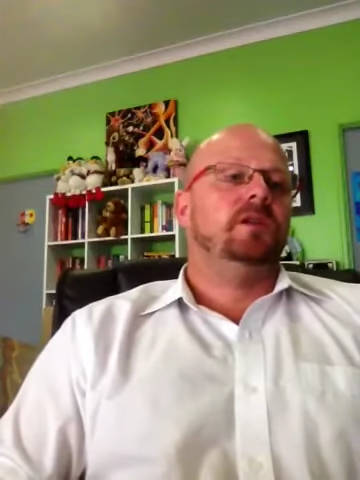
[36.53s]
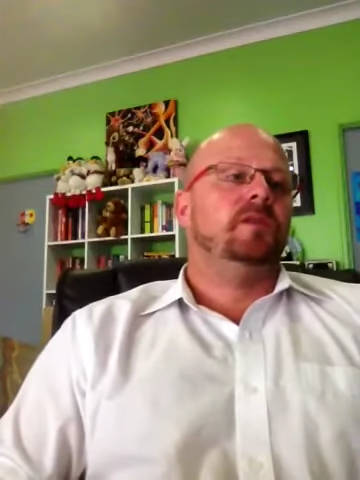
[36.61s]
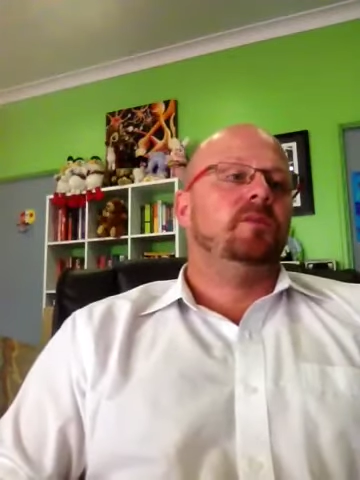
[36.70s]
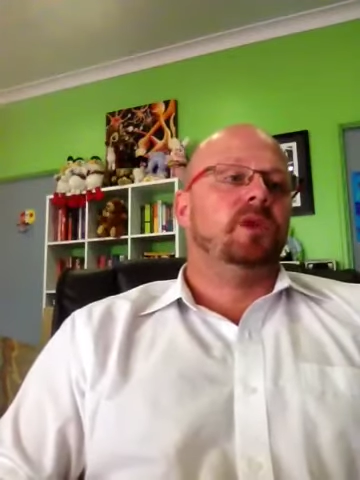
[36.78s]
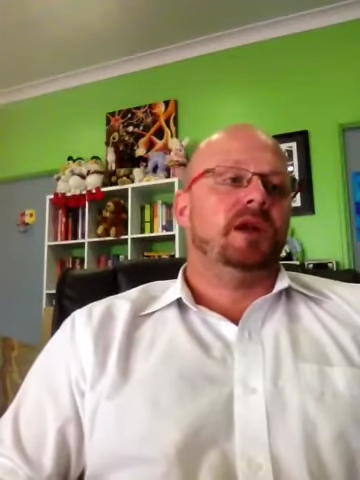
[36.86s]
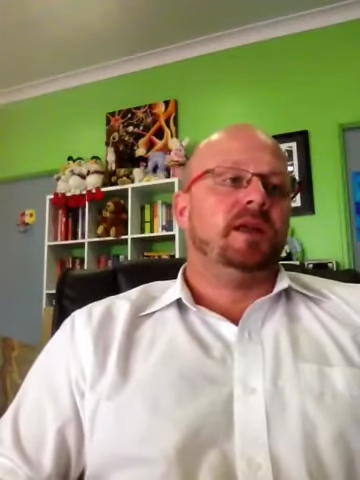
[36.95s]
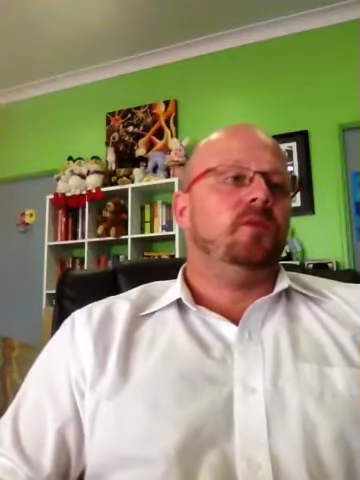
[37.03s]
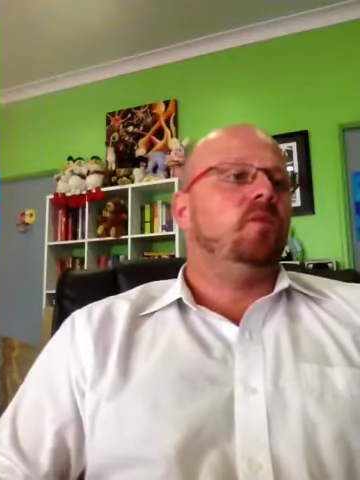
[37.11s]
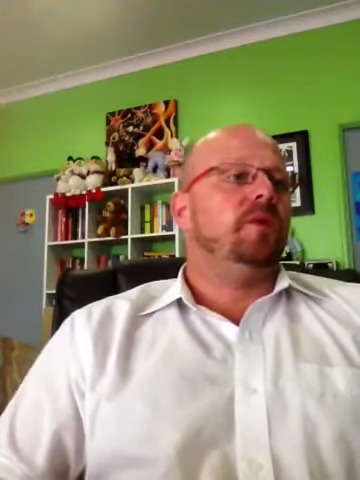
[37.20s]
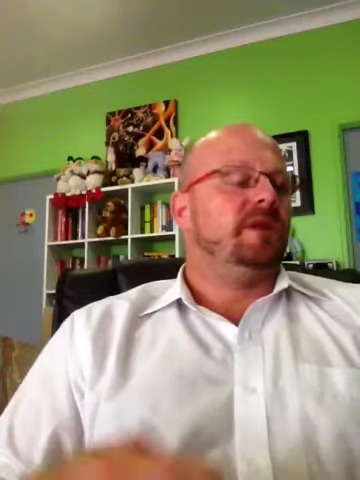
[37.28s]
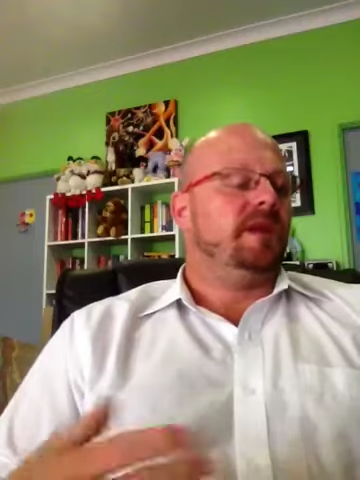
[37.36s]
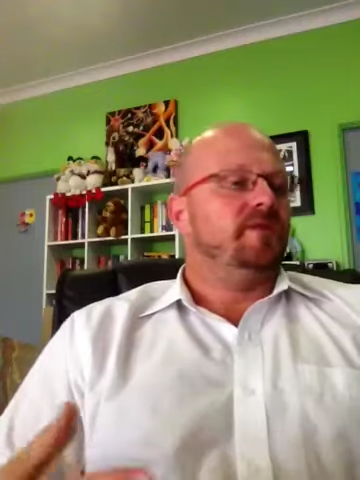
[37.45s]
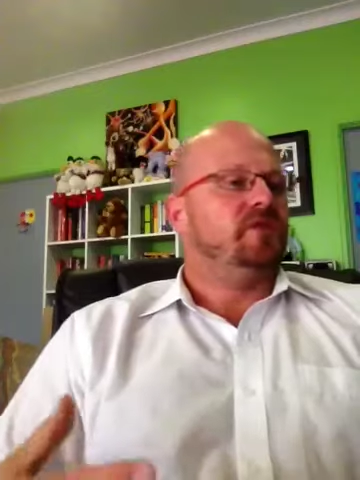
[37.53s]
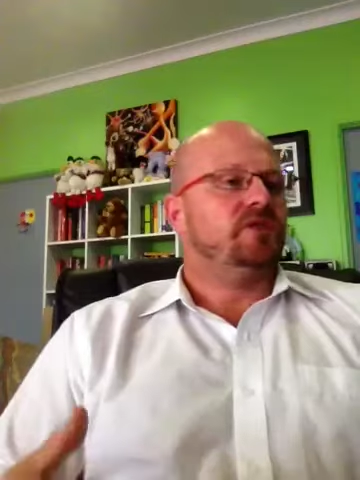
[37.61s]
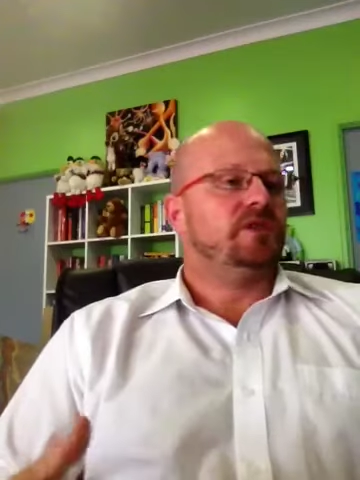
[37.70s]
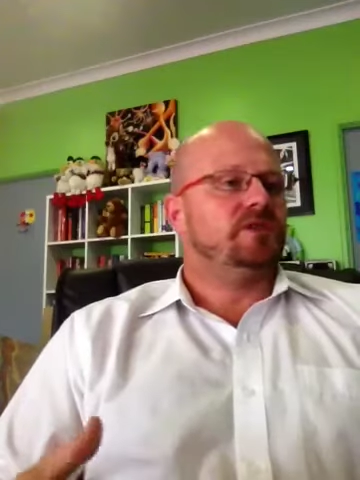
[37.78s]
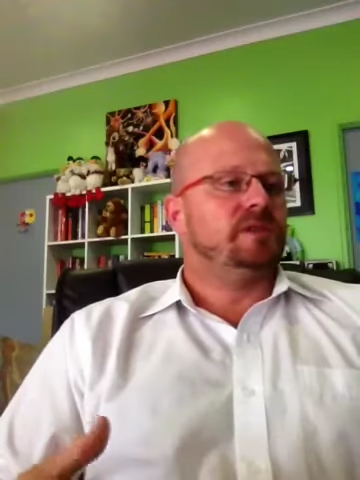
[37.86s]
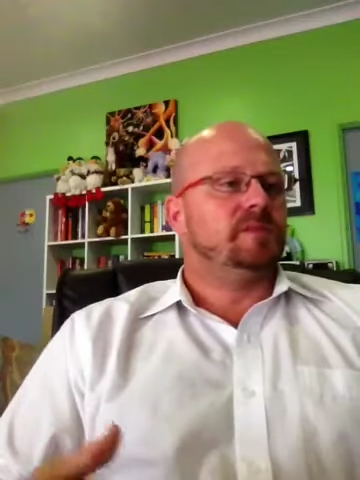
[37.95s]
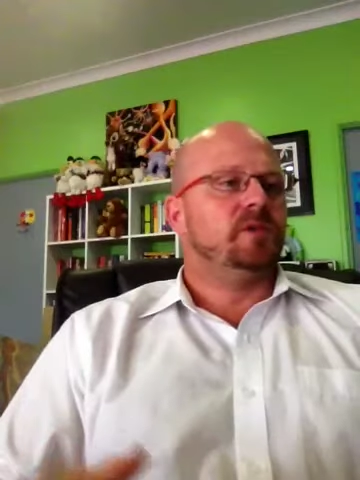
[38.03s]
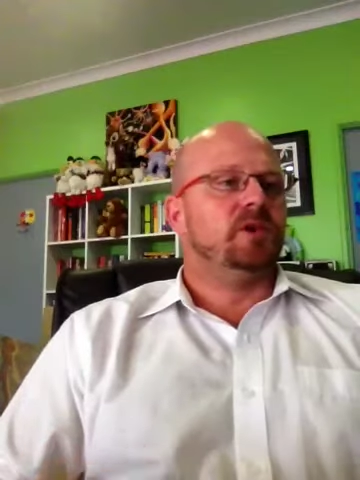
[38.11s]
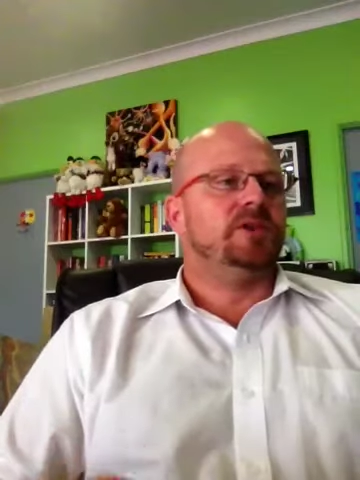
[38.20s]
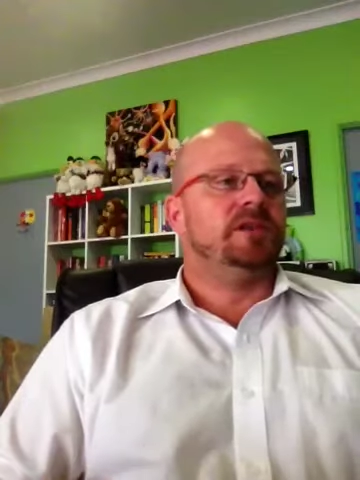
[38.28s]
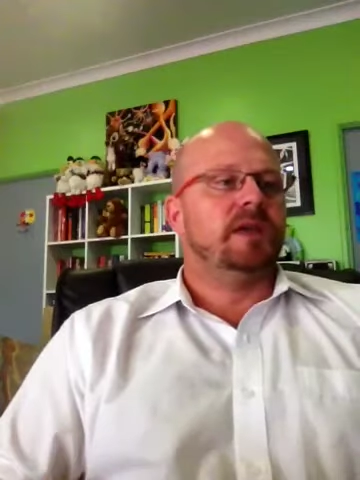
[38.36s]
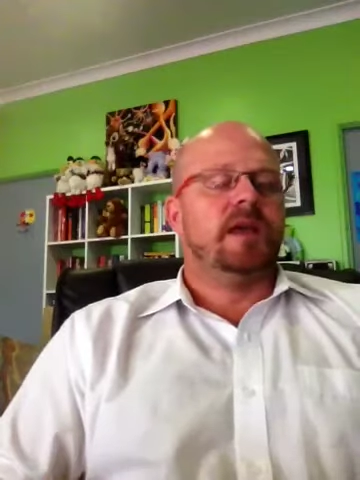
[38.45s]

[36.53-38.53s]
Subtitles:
the brain when we have a stress response.